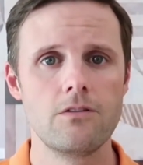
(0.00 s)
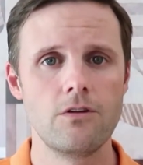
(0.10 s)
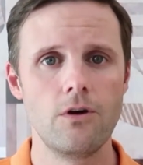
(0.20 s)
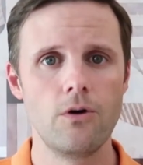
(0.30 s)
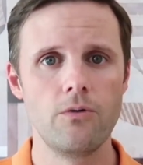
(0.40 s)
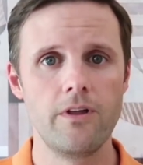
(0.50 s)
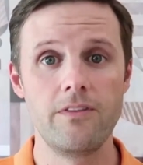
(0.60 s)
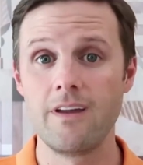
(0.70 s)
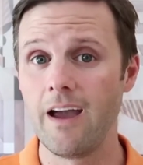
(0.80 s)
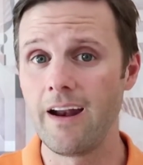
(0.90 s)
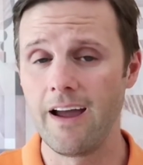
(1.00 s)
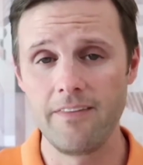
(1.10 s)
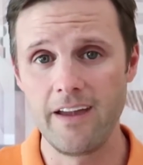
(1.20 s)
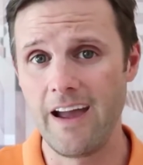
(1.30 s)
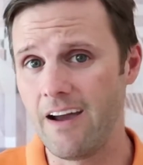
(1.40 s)
So
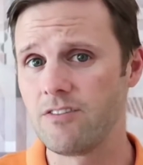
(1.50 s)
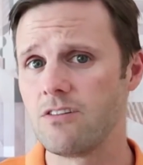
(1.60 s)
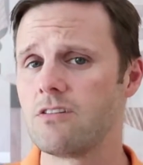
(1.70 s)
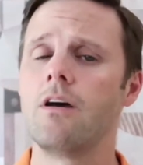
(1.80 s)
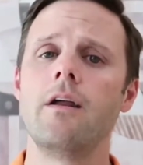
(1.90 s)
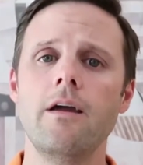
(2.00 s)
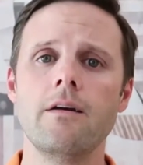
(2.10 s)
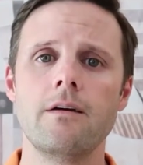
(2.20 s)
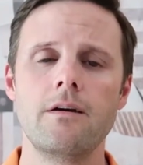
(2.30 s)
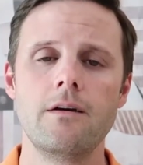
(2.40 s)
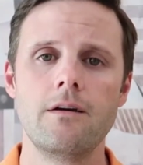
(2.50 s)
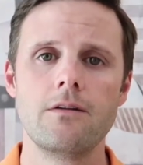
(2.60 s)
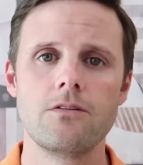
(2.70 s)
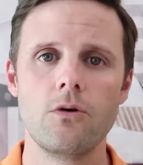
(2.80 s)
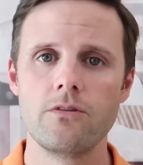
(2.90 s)
they have to study.
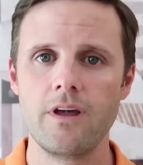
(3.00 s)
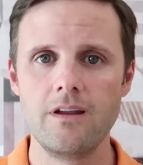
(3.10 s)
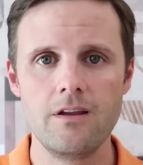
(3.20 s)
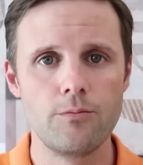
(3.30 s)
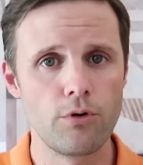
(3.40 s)
So they need